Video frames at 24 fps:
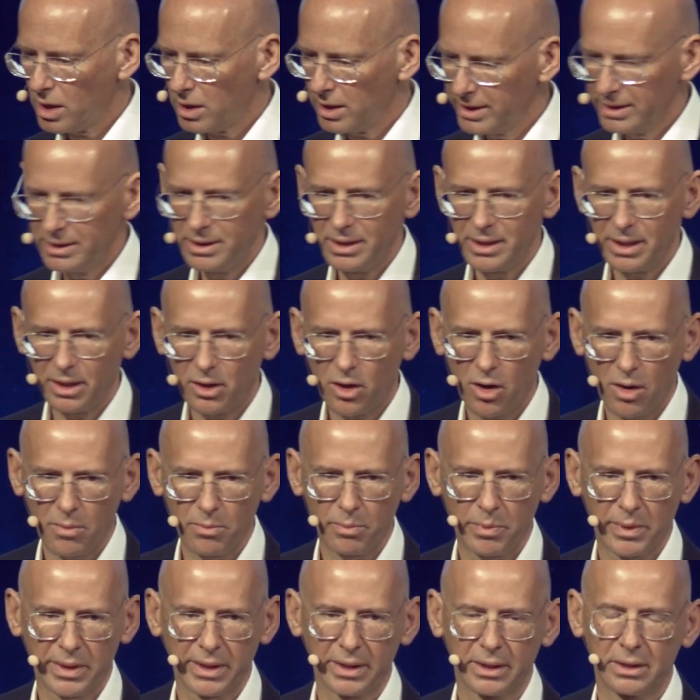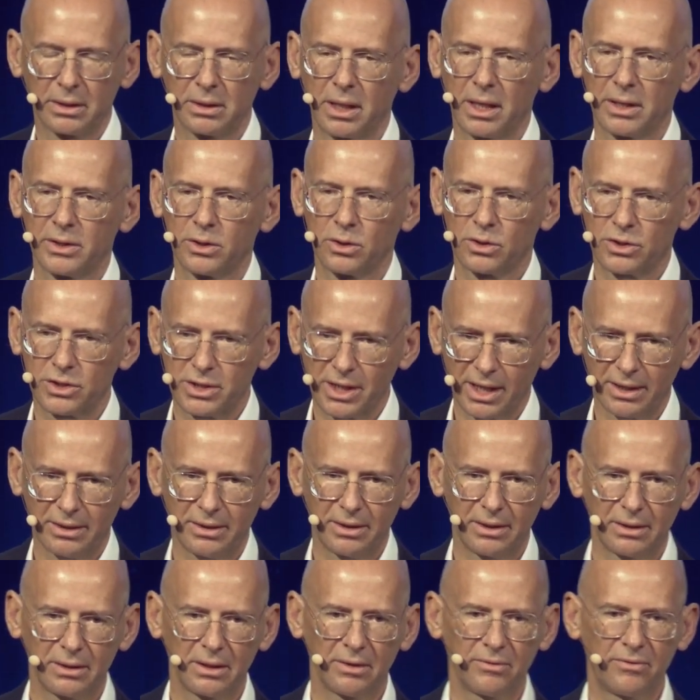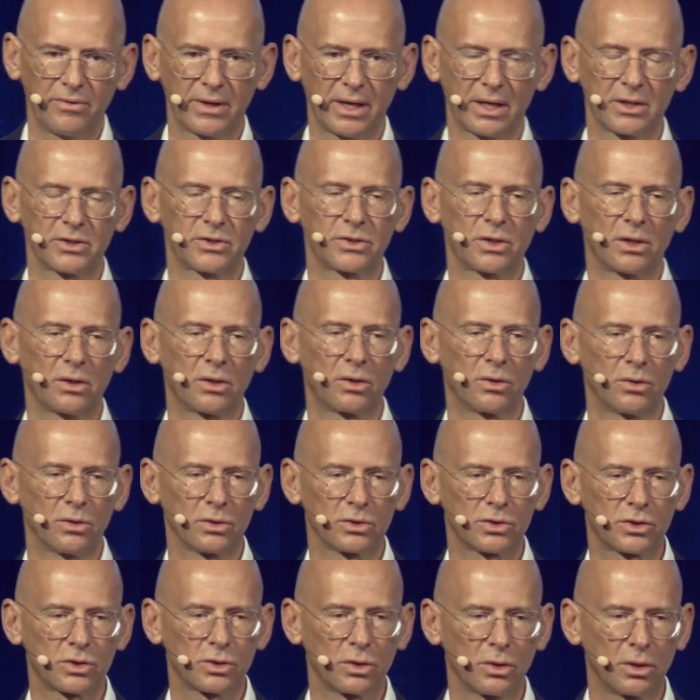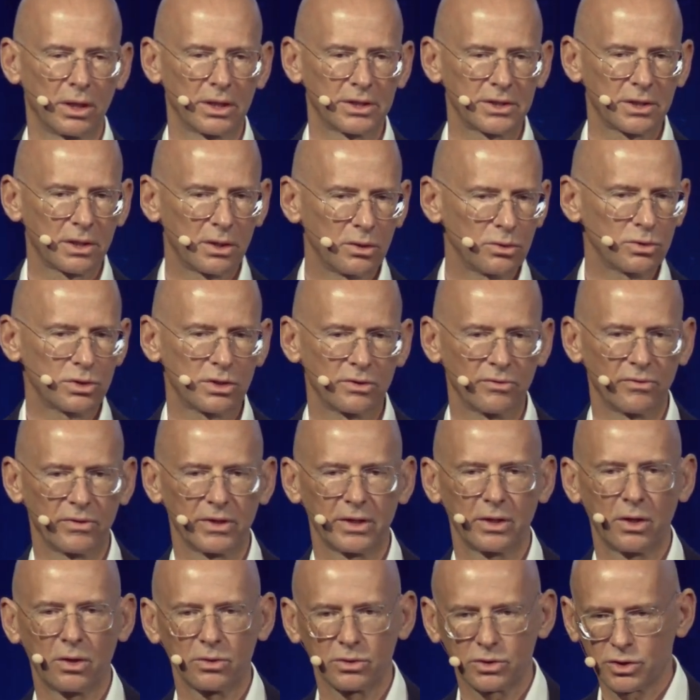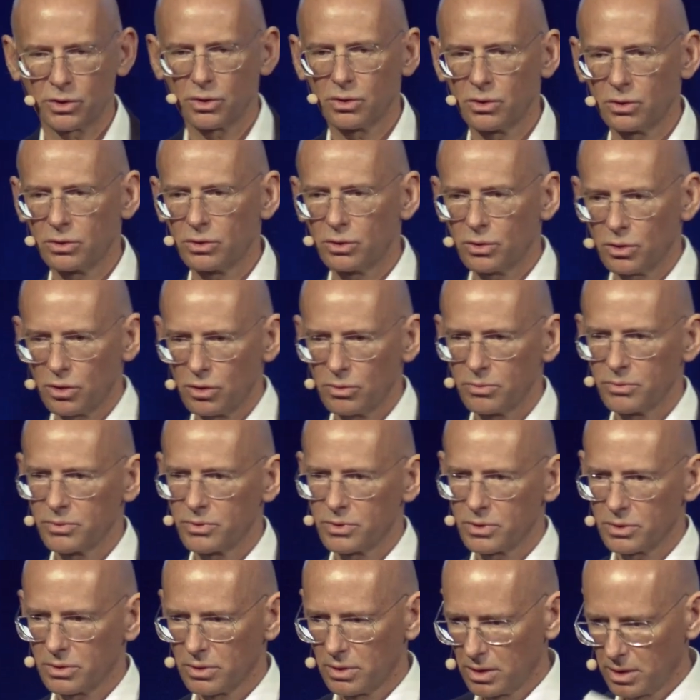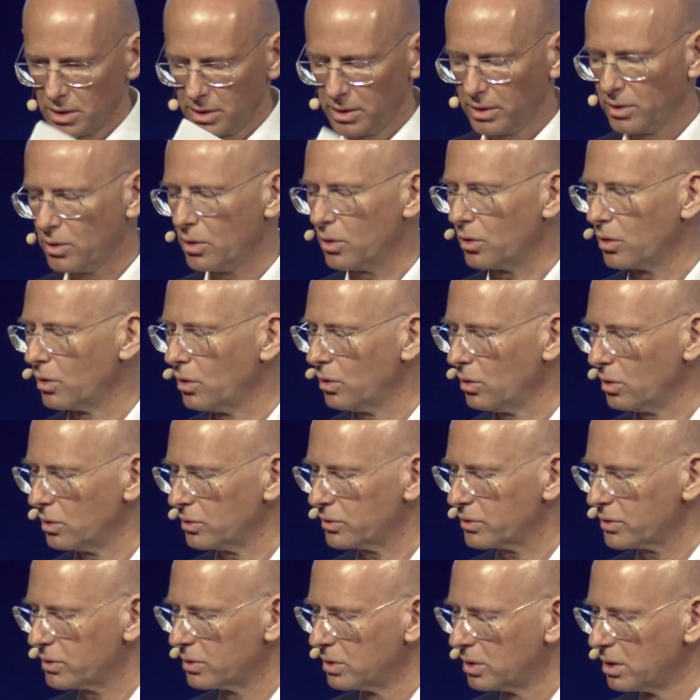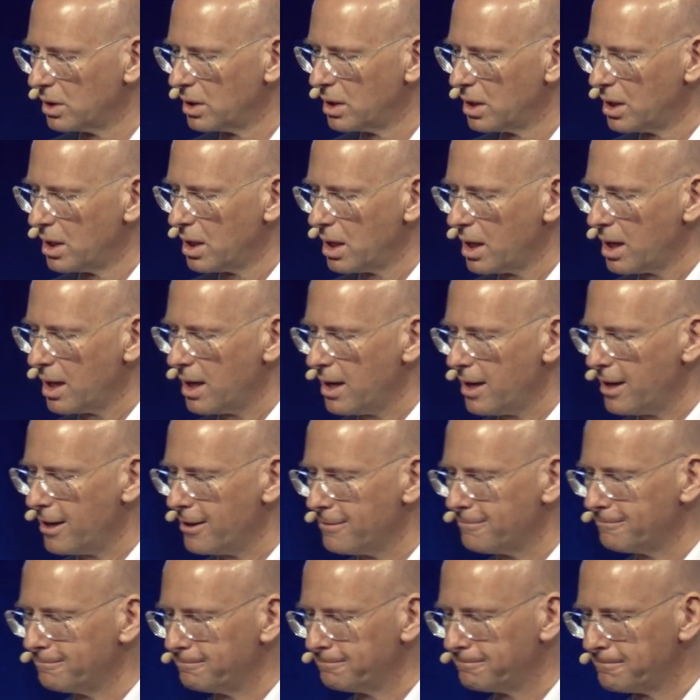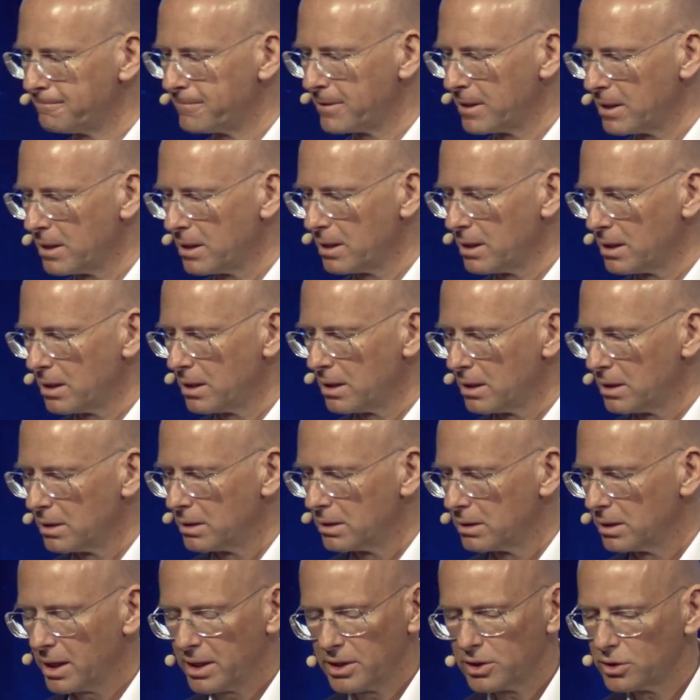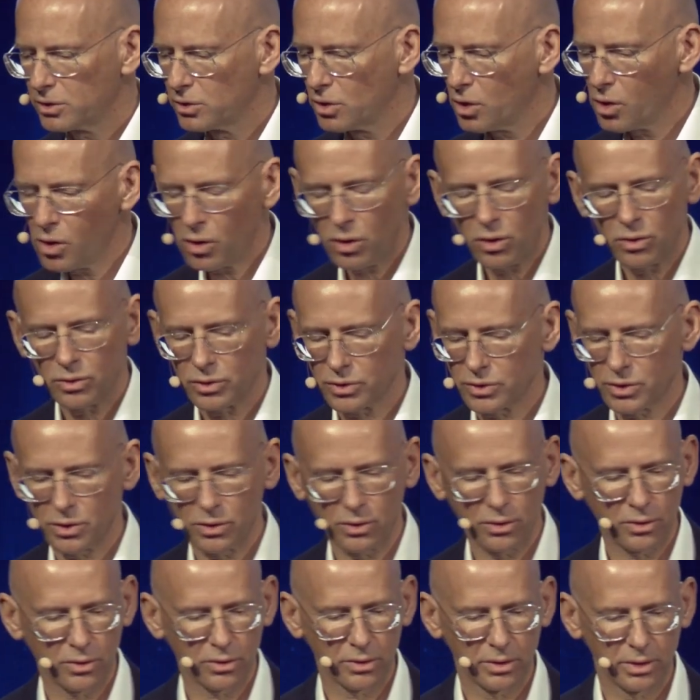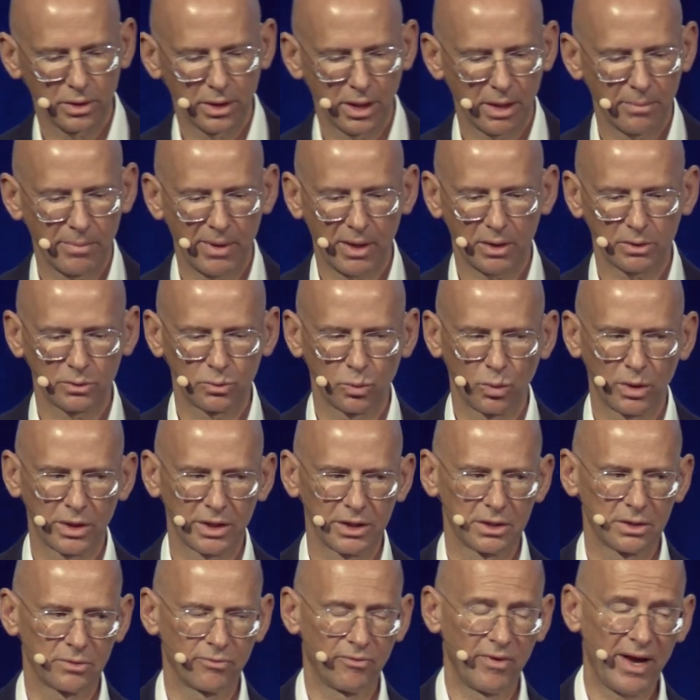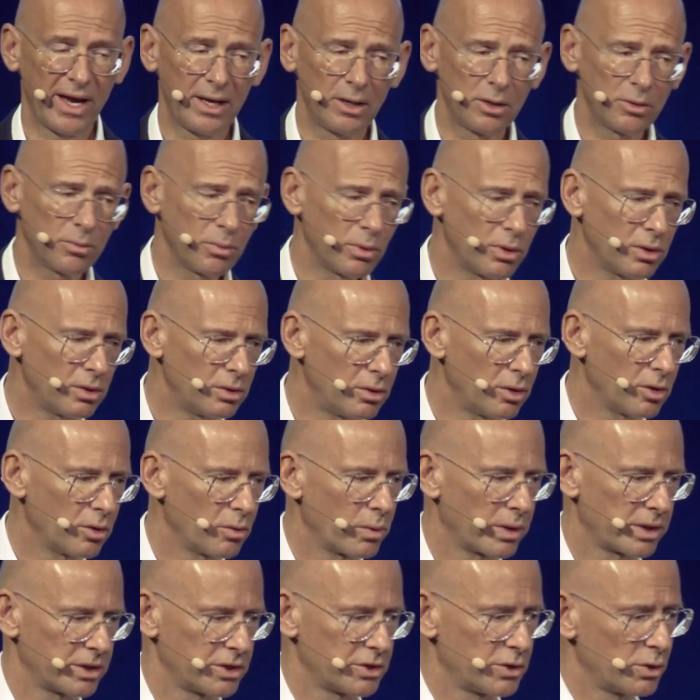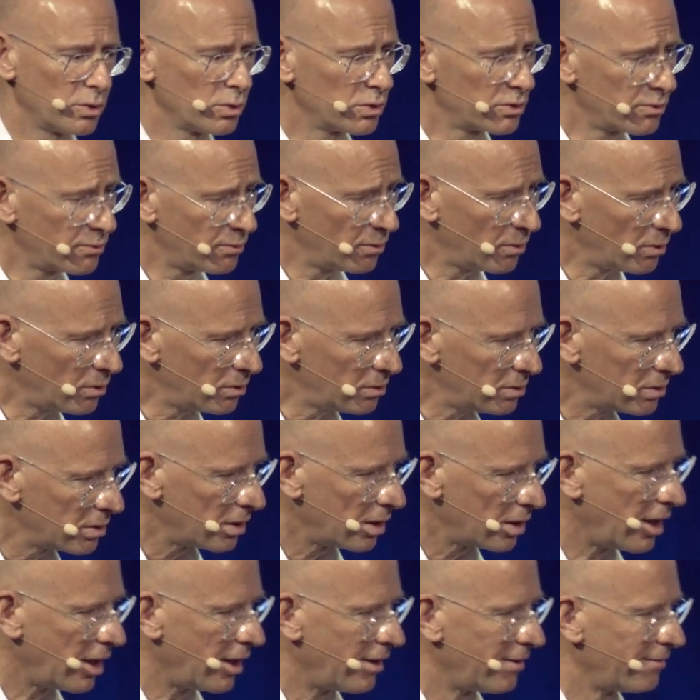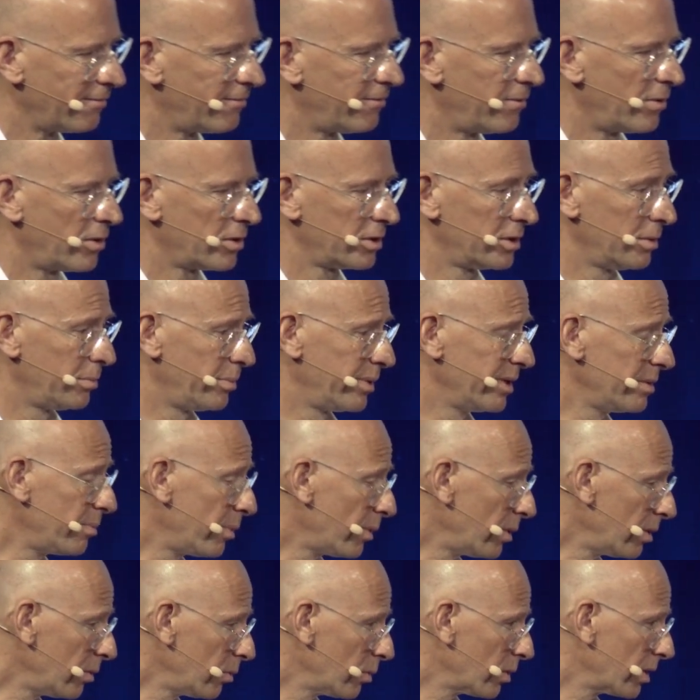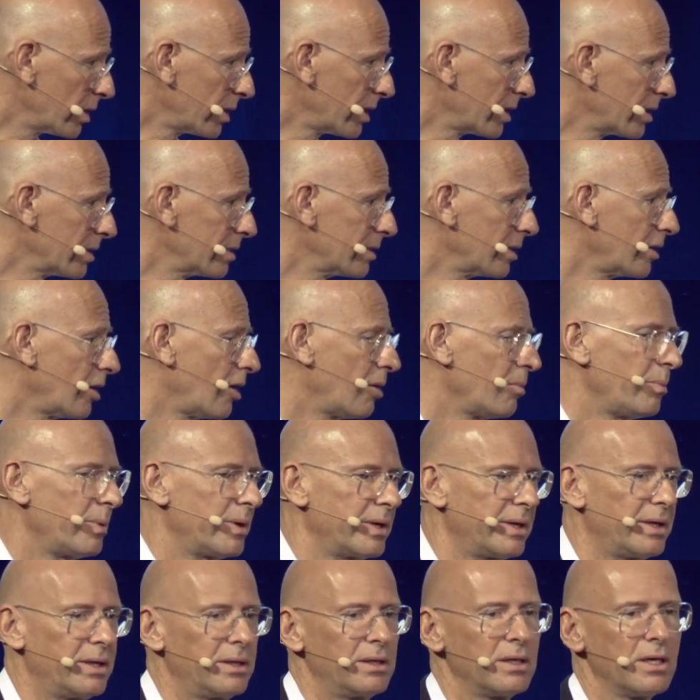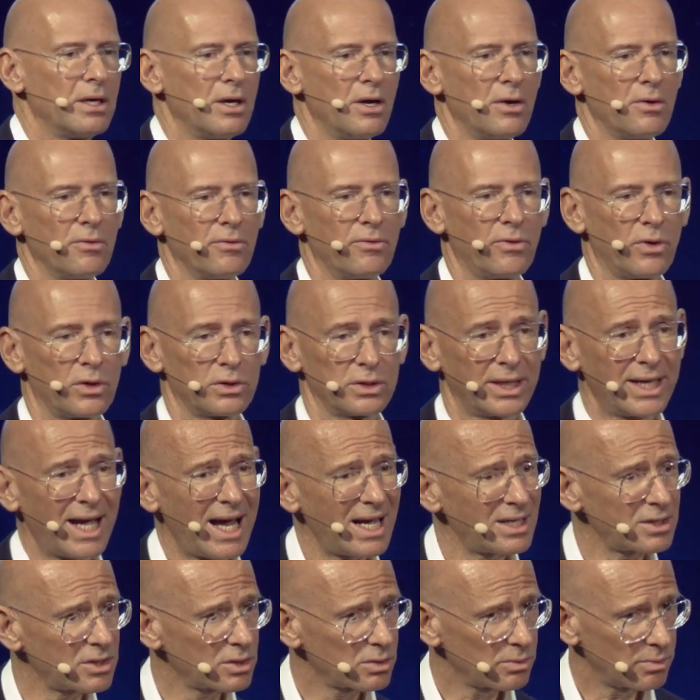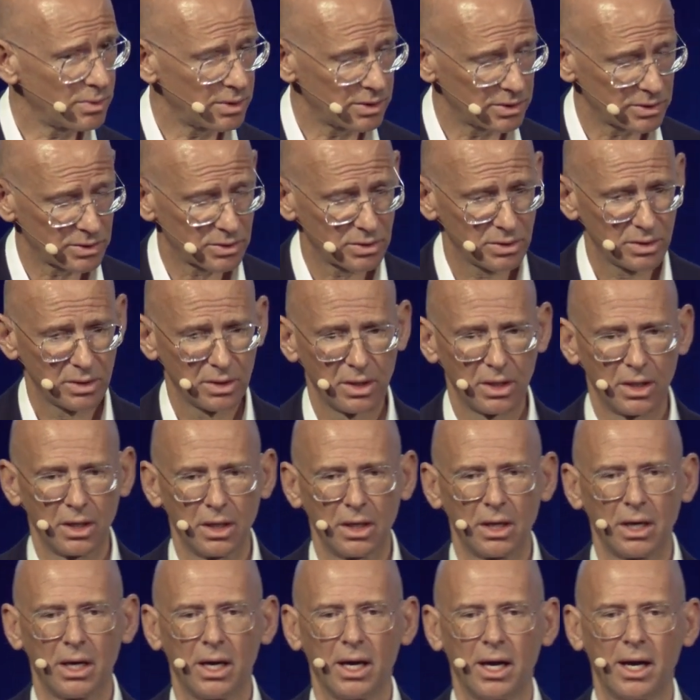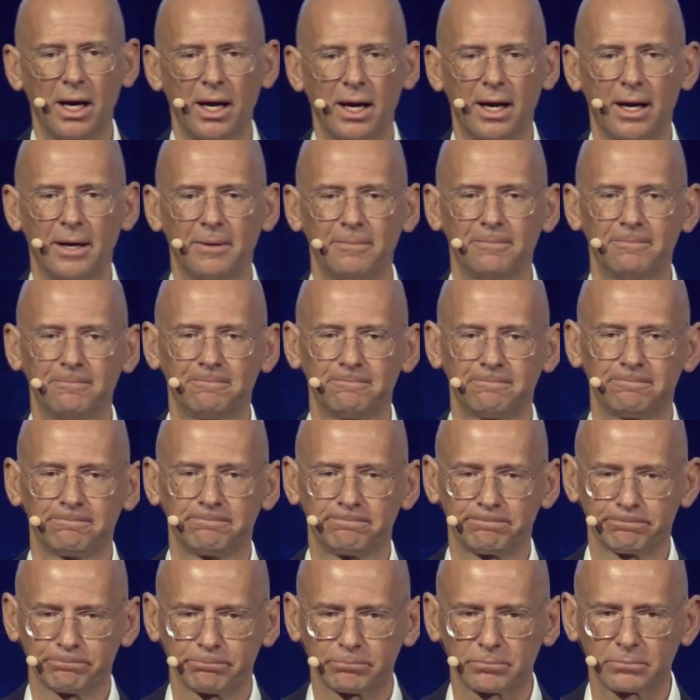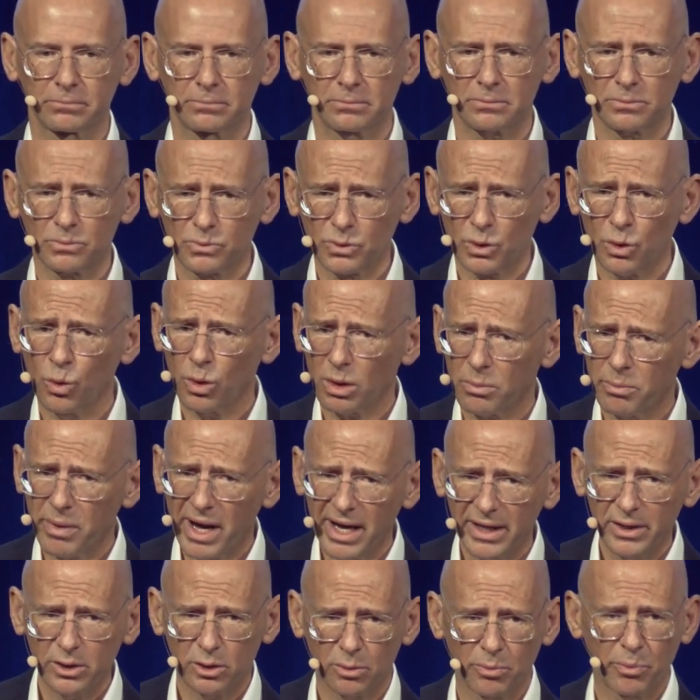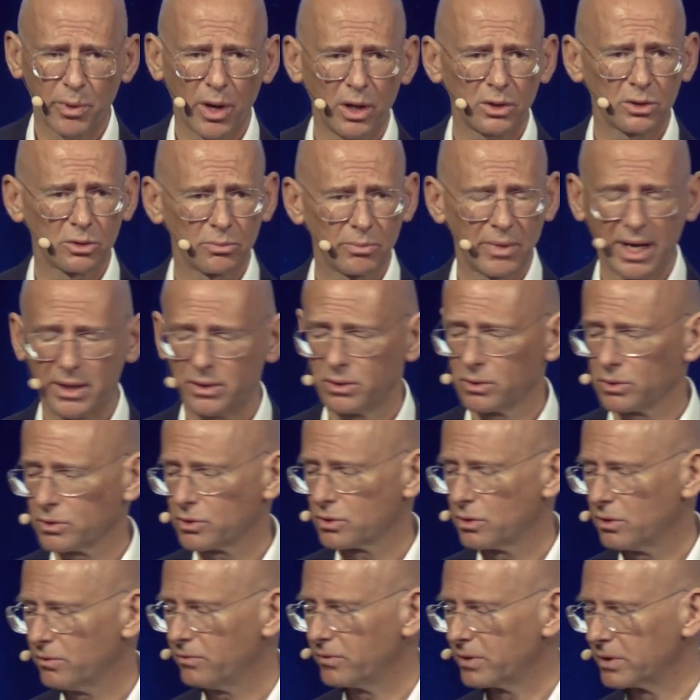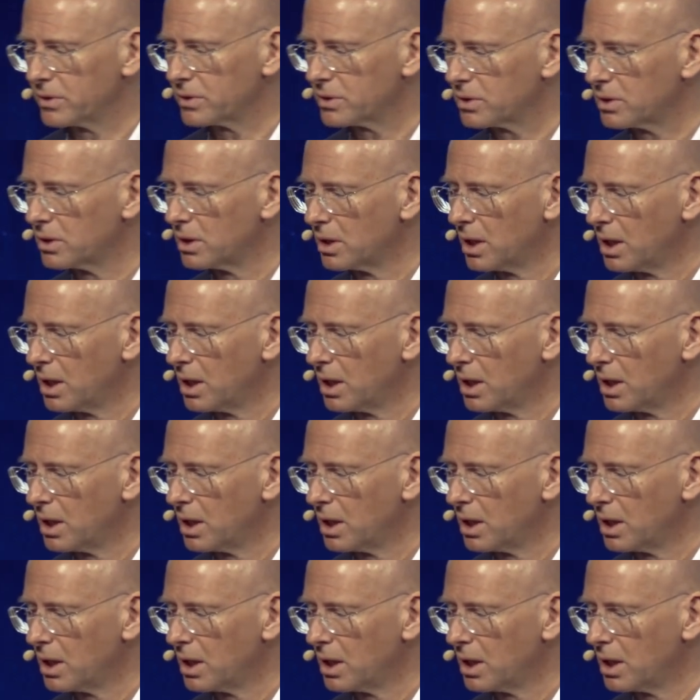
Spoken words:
leading a company and you're setting the financial goals exclusively on short-term, goals, there is no concern about what is valuable or what is useful for the people working in the company, for the customers who are buying your product, buying your service.